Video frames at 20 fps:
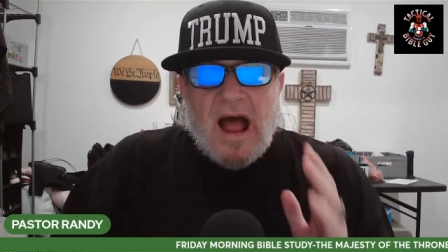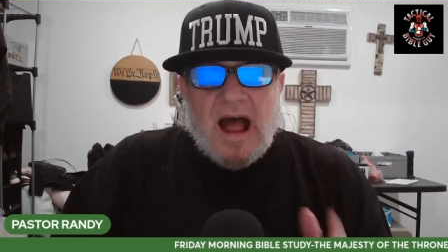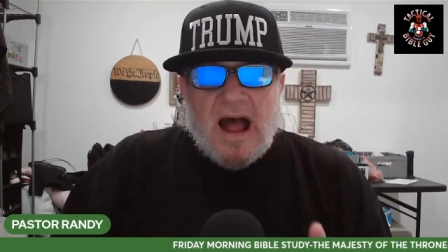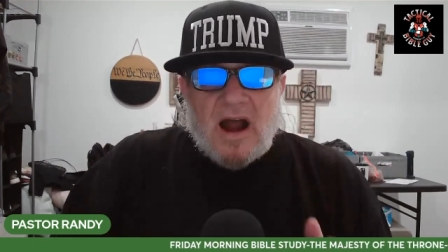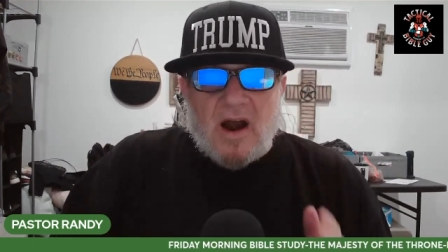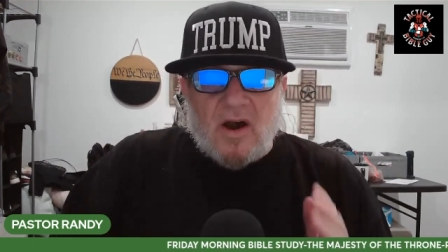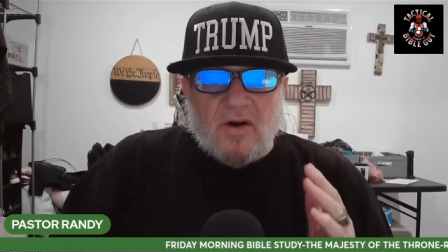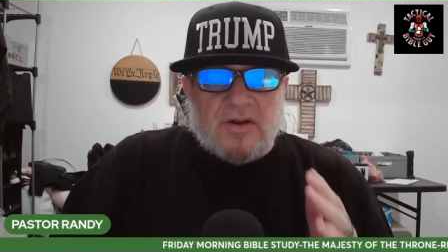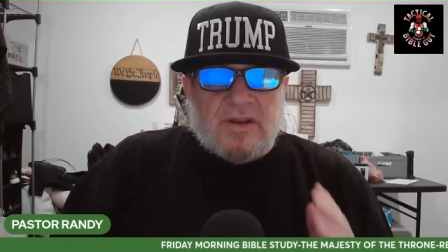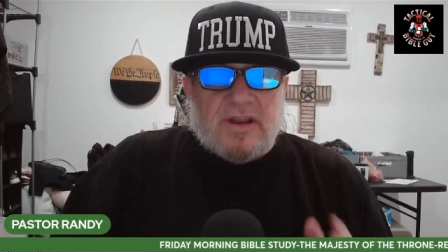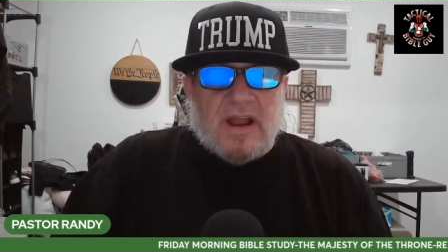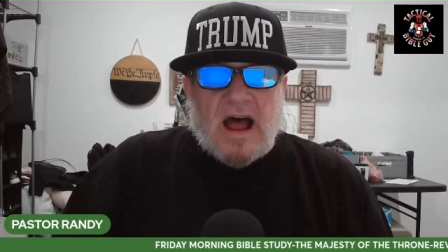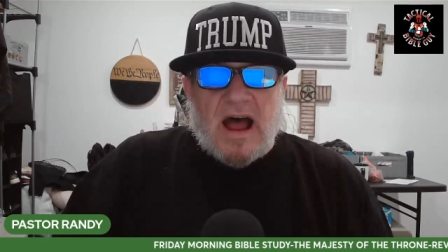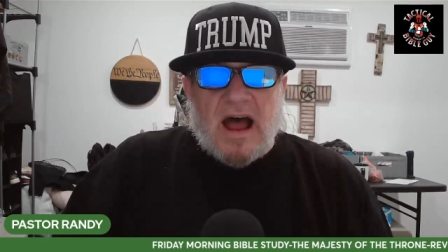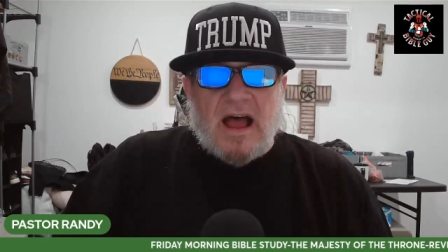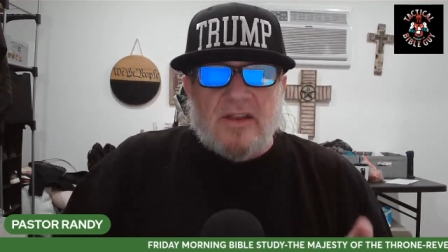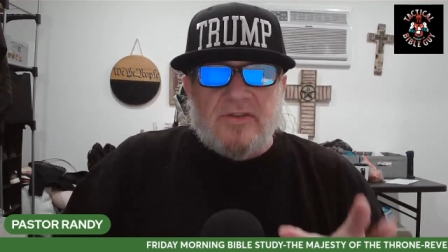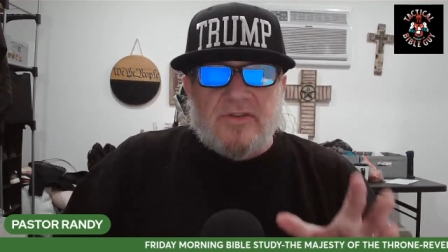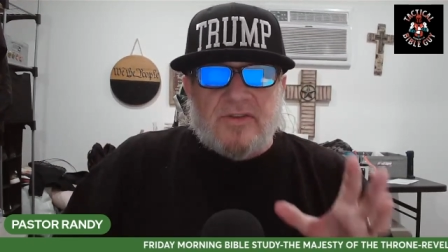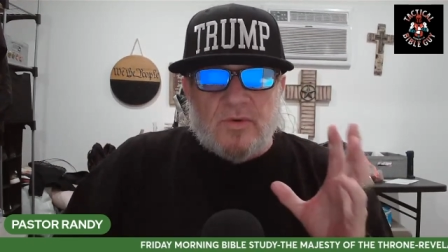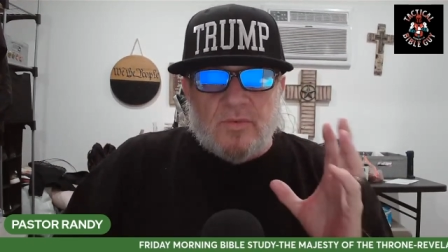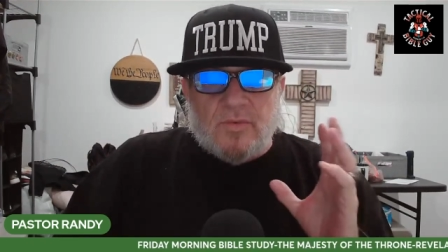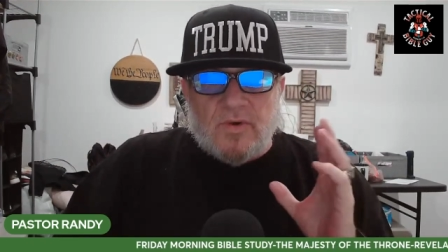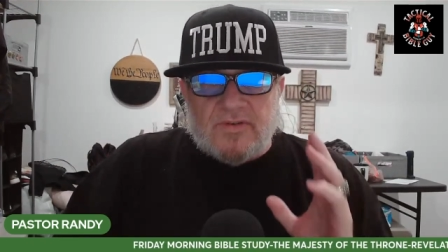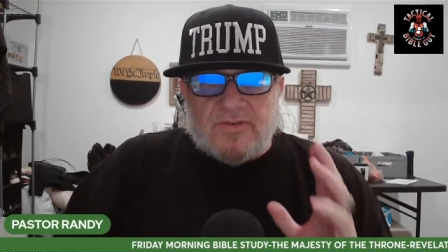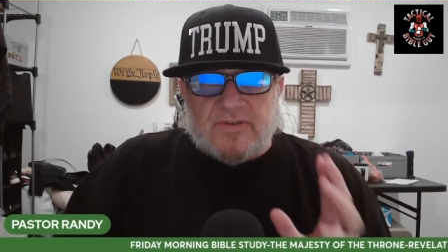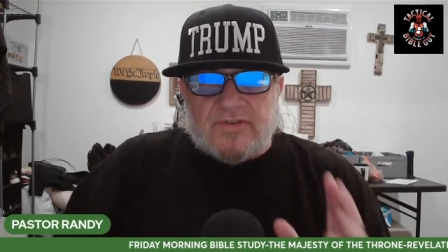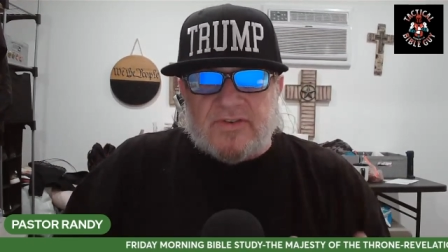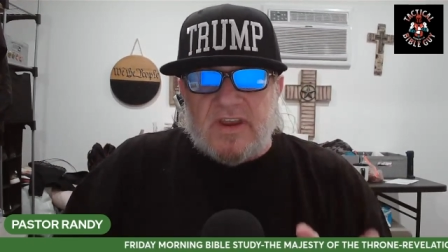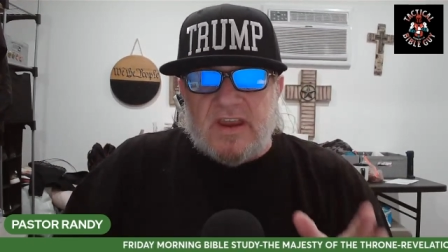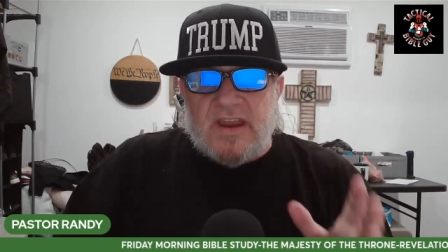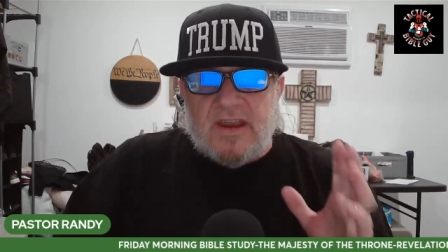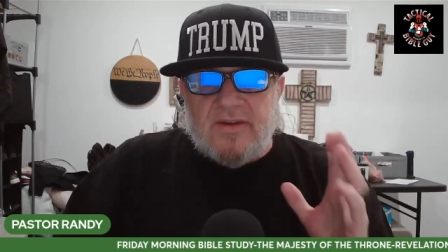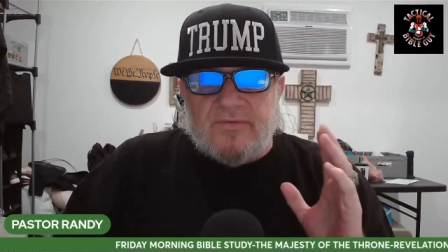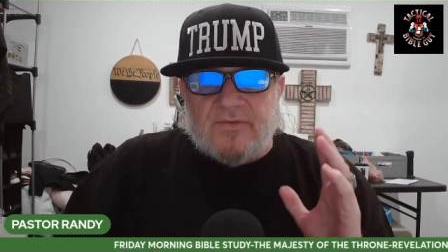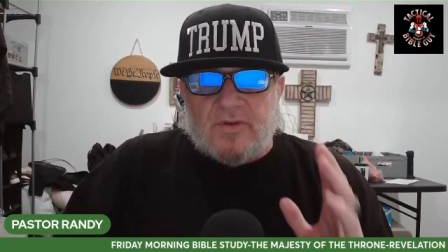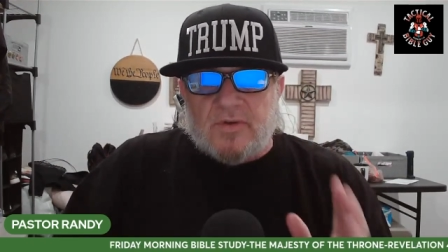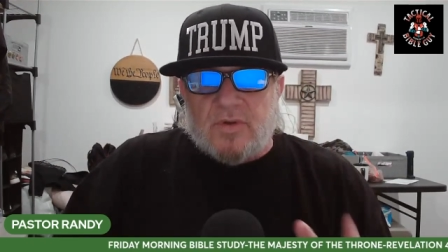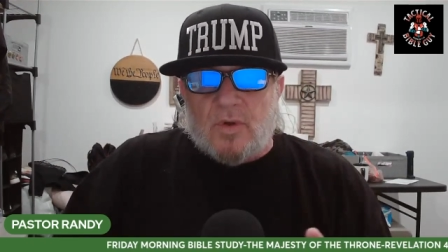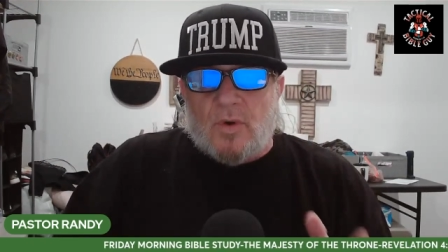our God, to
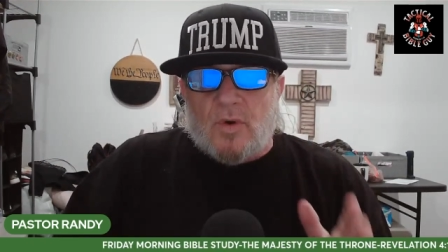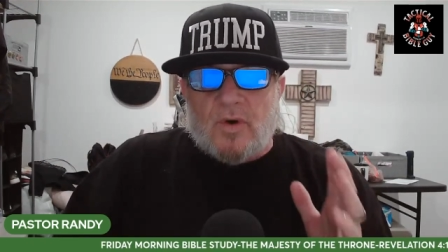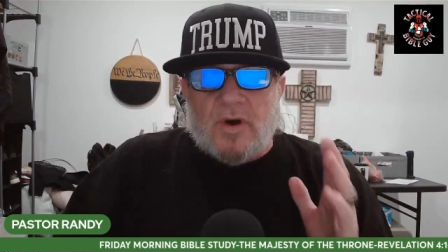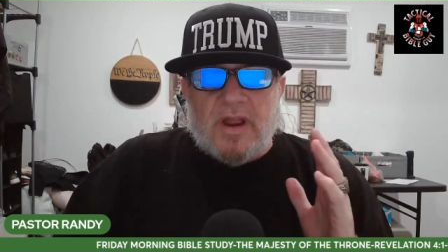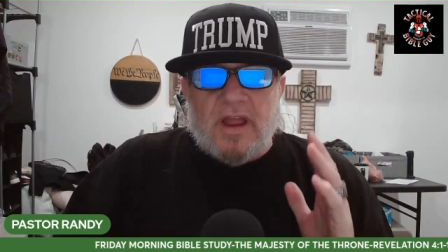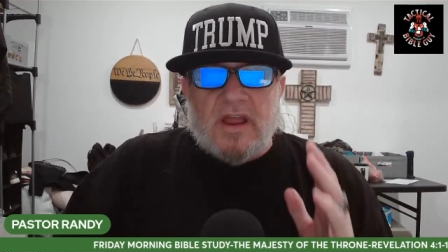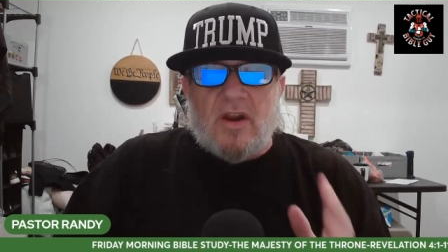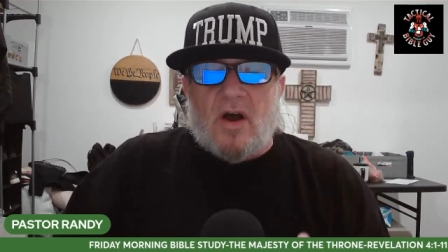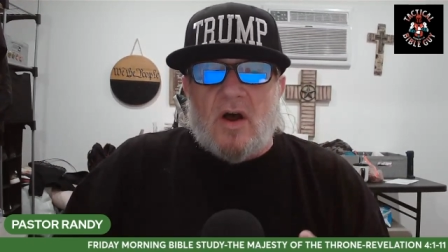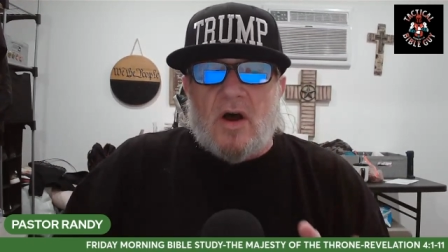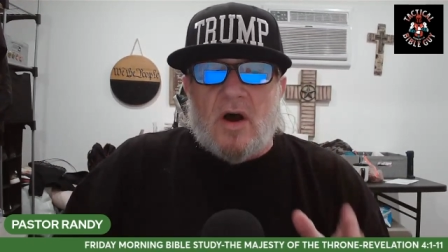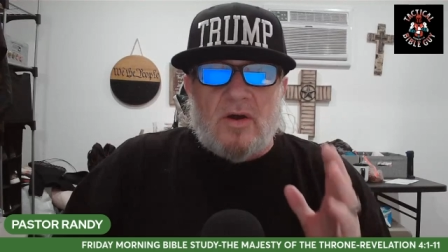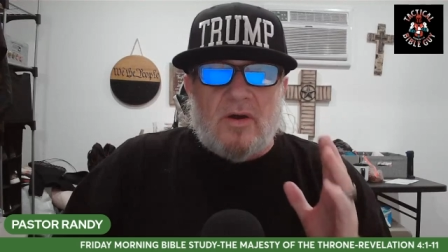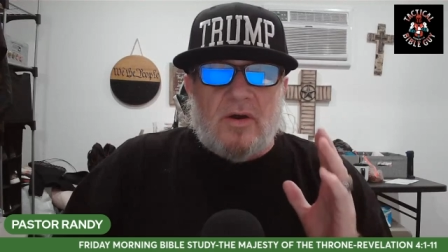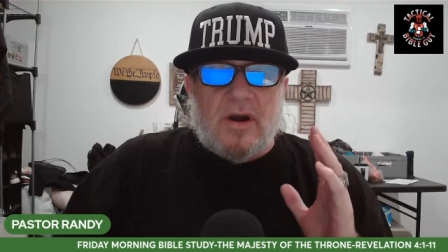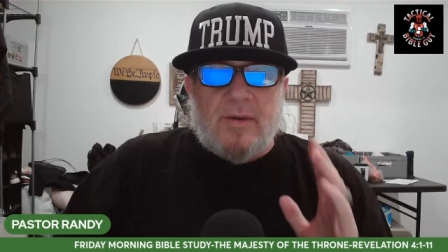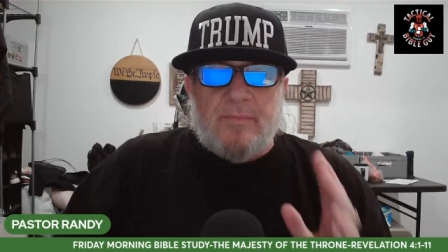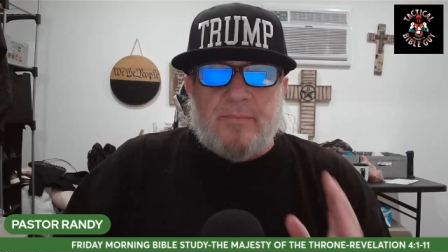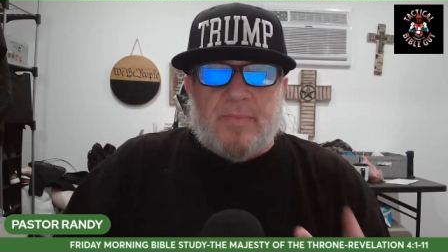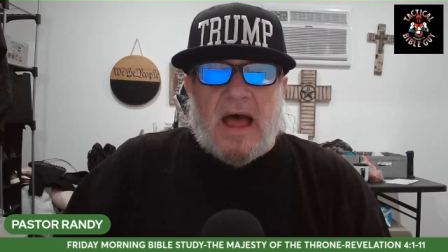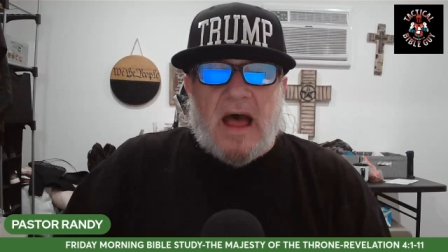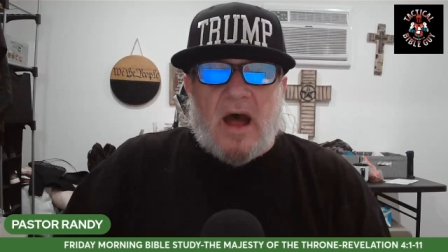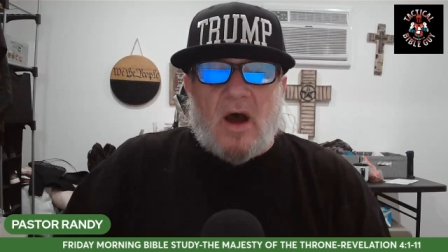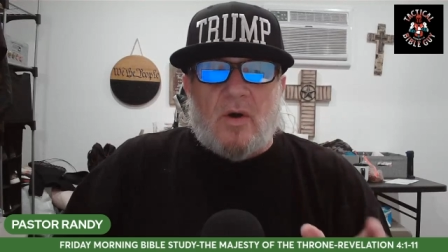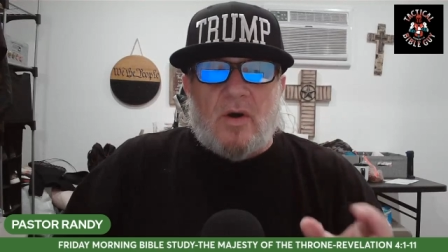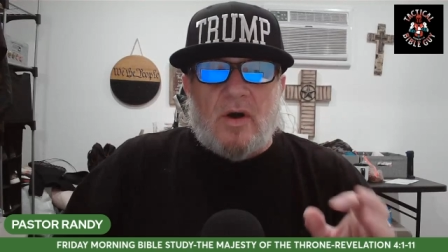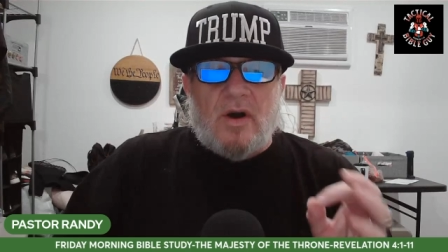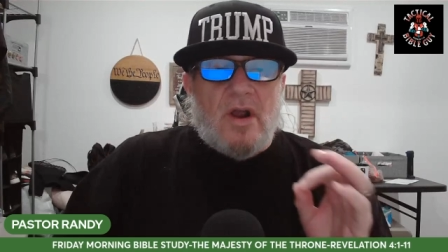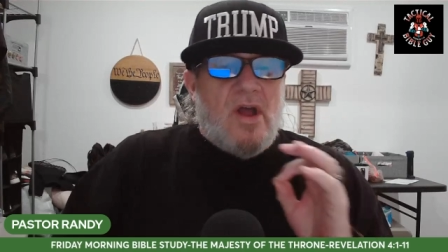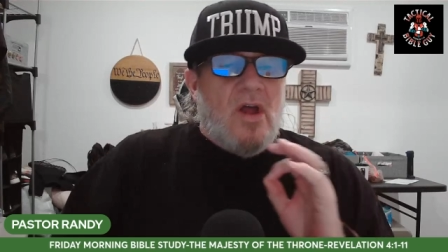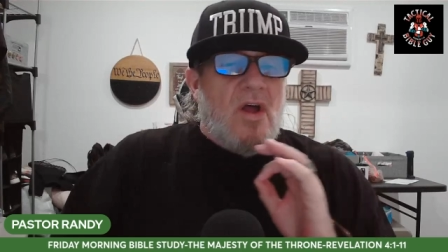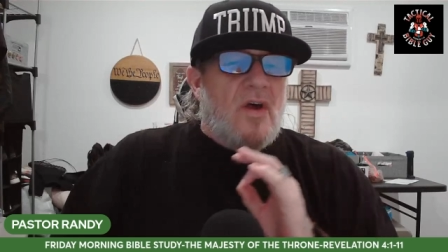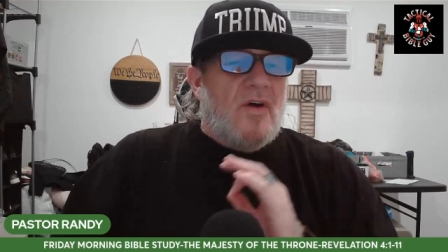receive glory and honor and power,